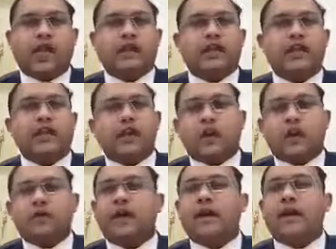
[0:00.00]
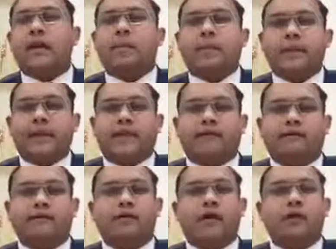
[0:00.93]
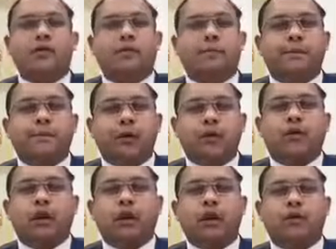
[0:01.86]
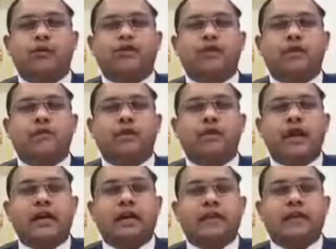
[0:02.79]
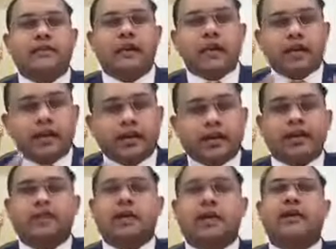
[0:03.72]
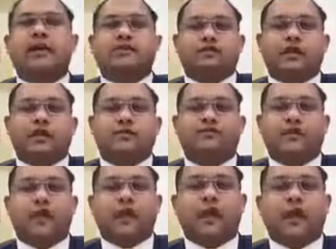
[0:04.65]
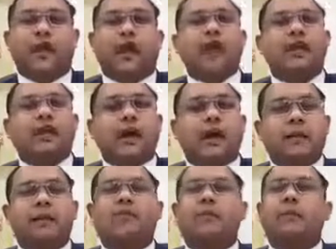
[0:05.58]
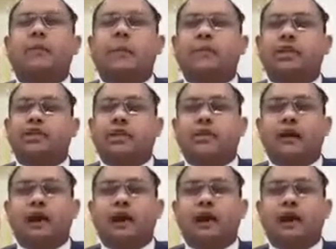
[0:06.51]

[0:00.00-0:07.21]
and it cannot be a complete without the pure contribution of the country's literature industry. And coming from a publishing